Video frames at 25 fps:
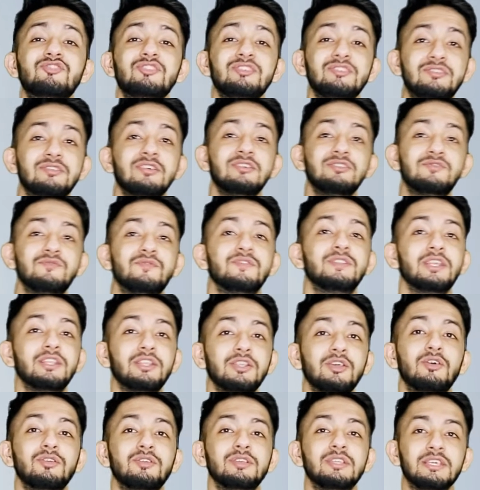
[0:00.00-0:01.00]
research within
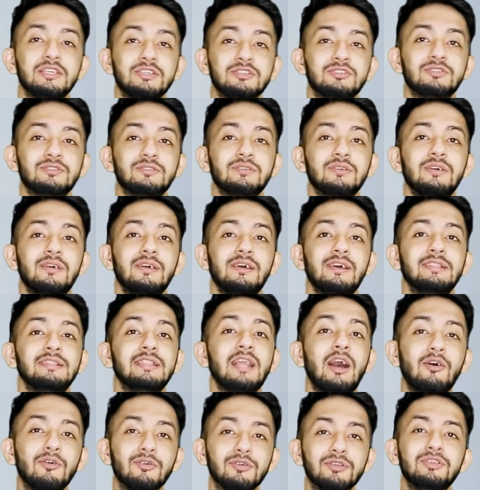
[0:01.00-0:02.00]
your niche.
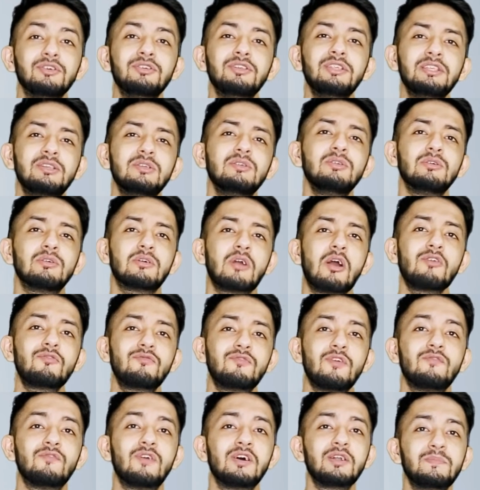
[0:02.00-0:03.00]
Now you need to look out
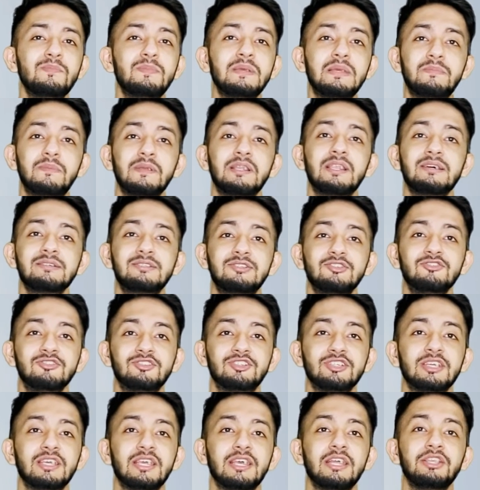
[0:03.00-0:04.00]
for what people are
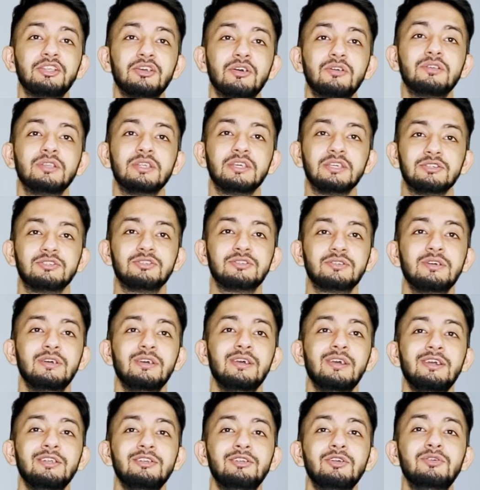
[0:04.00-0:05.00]
searching in your niche.
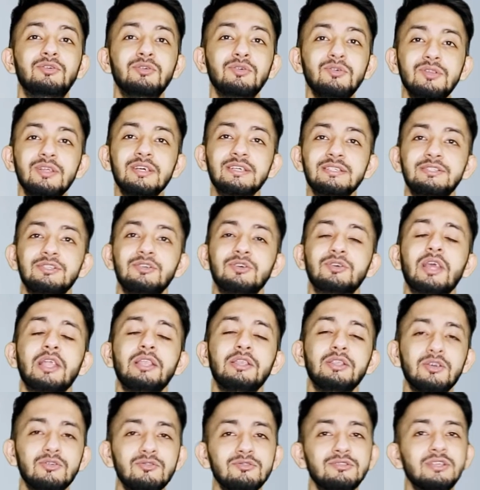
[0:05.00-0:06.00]
To do this, you
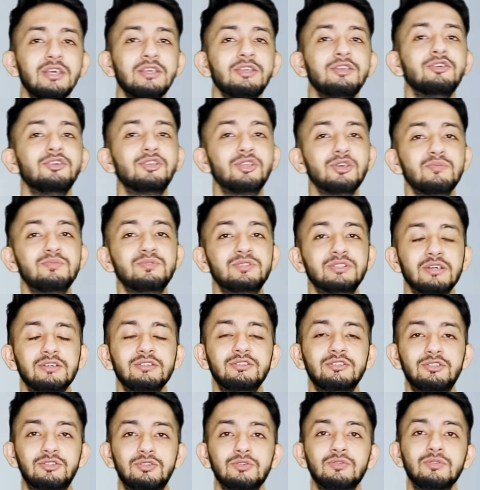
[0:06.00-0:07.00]
can use the YouTube
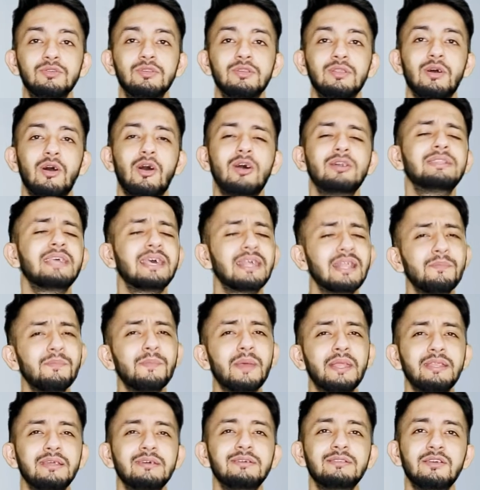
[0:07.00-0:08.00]
search tool, or there are
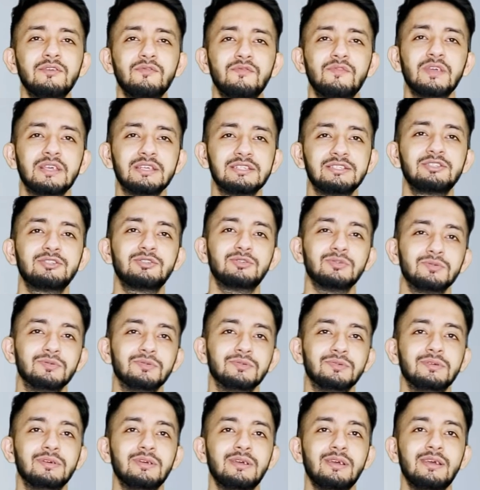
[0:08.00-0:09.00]
many other ways too.